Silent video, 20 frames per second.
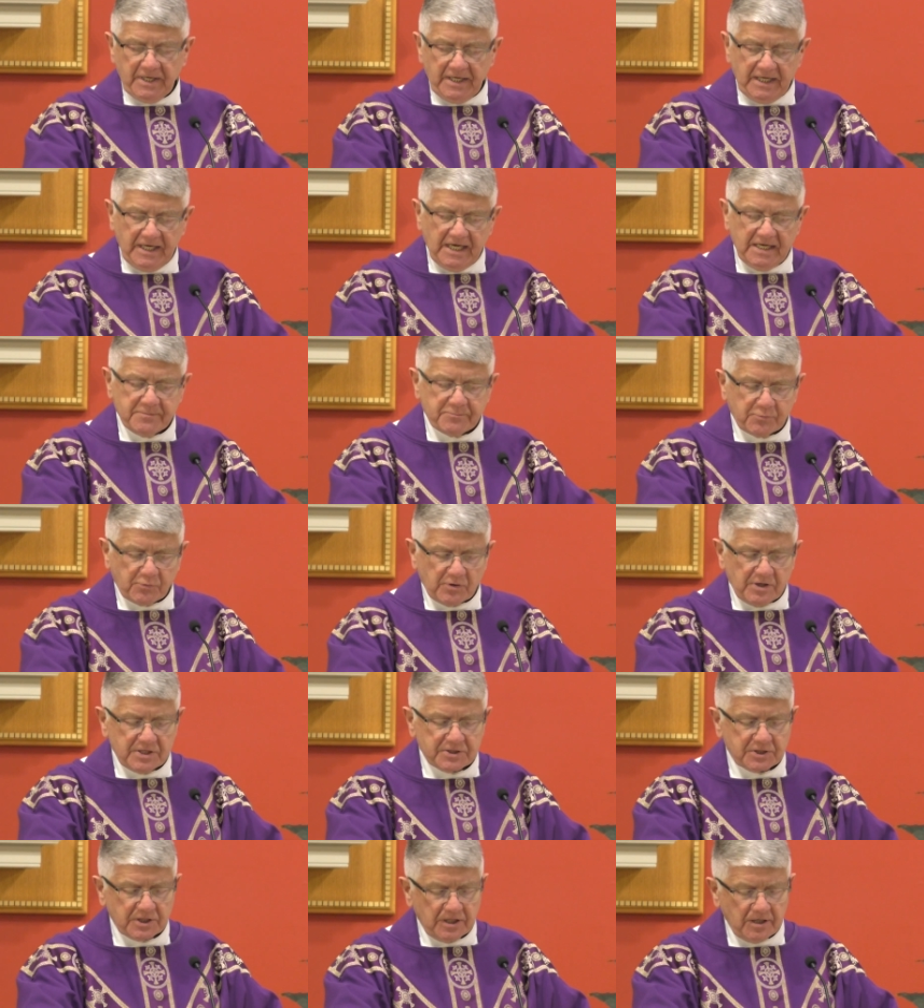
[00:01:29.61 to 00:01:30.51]
in
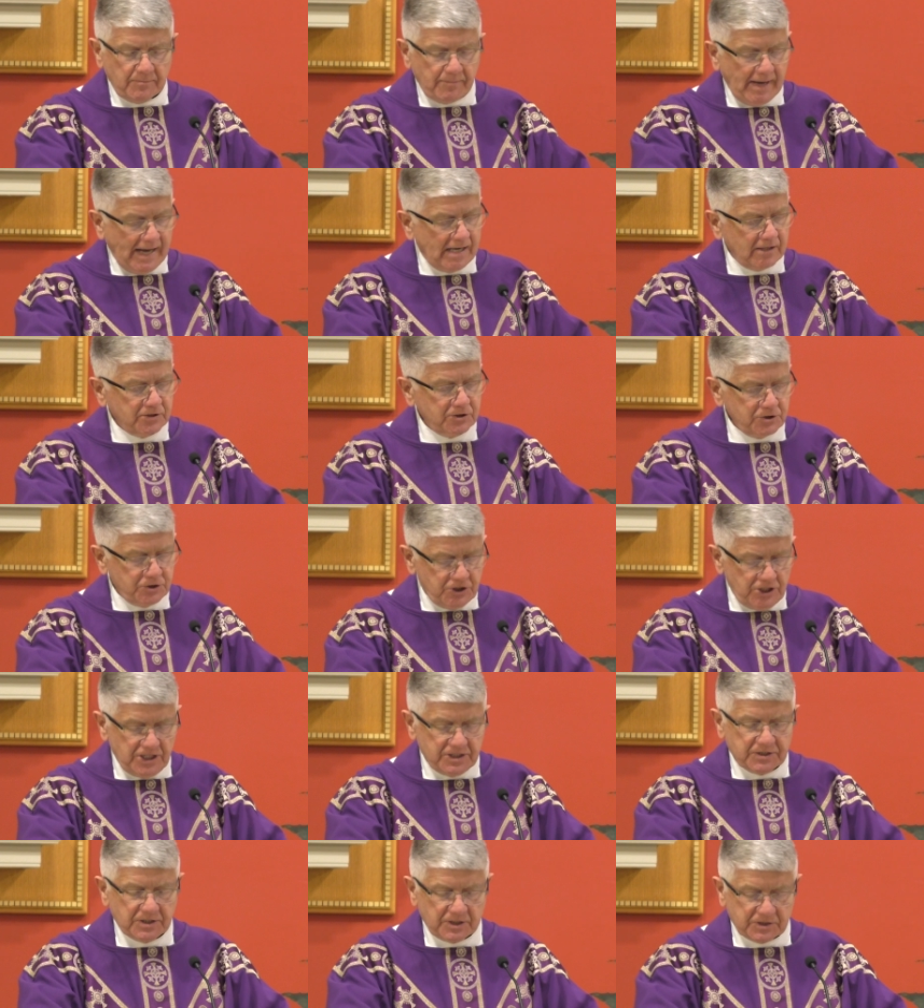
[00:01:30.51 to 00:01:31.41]
prison about
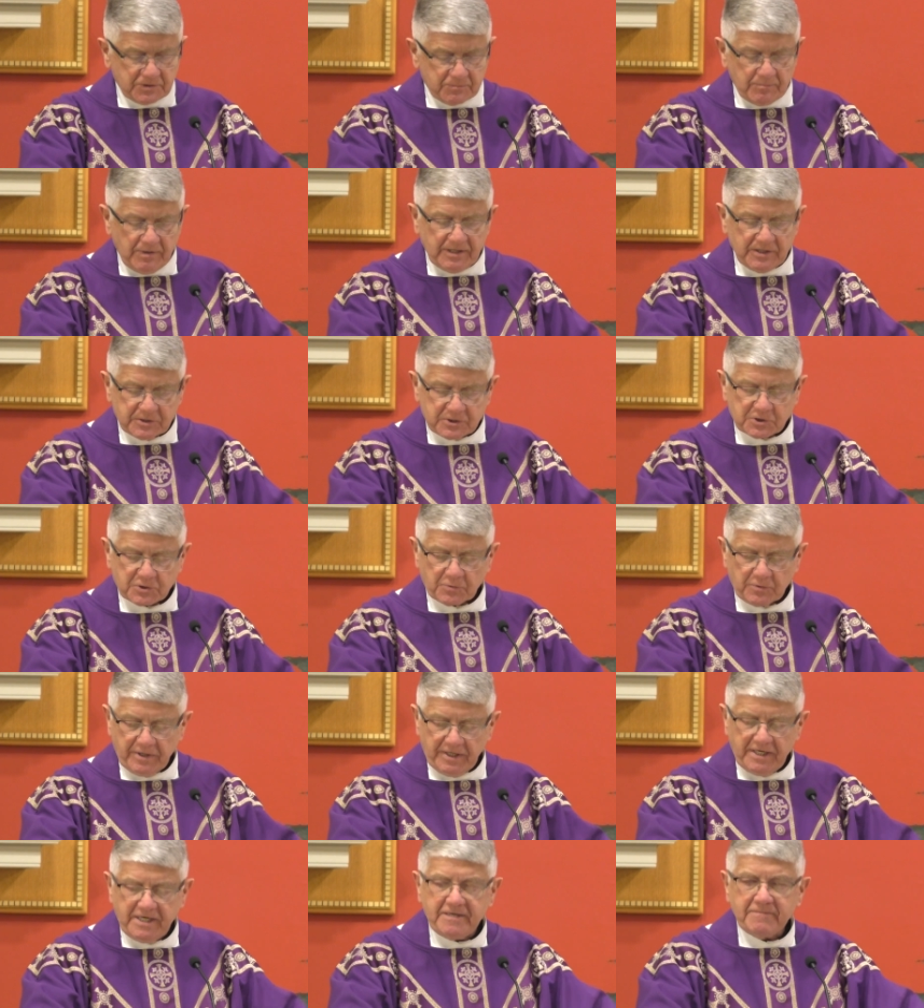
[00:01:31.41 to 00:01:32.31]
Jesus'
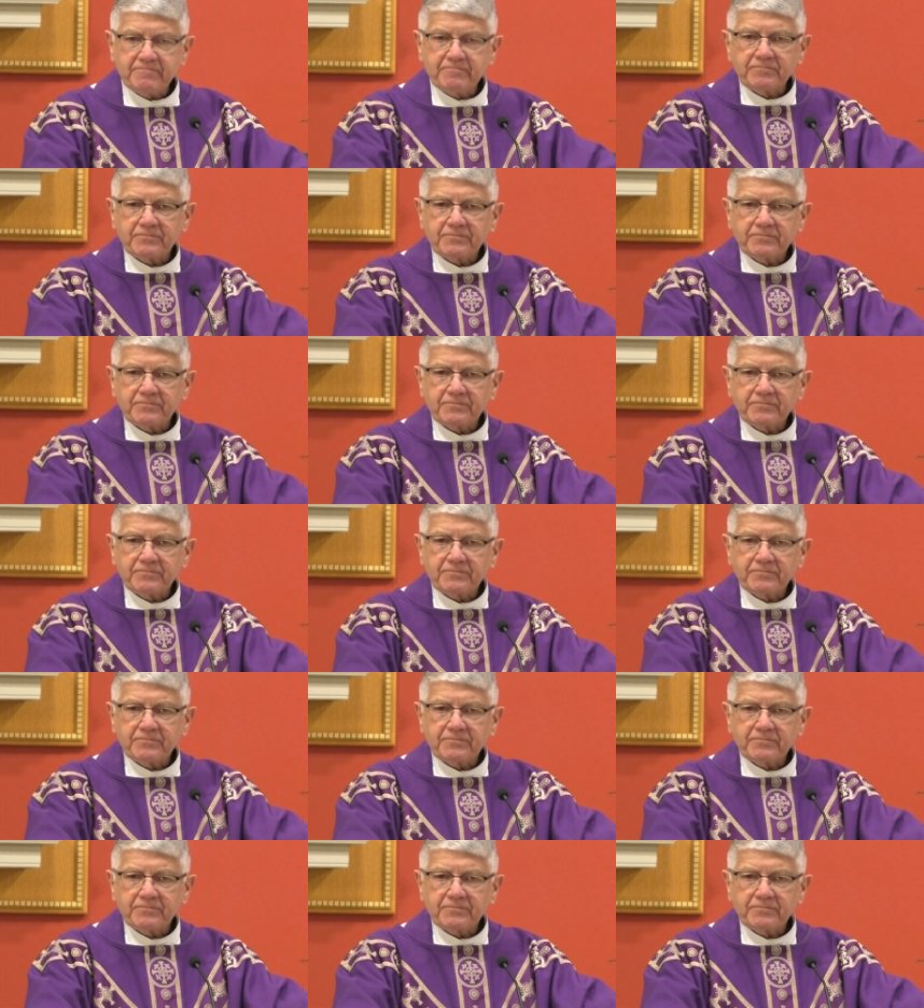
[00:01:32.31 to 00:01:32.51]
ministry,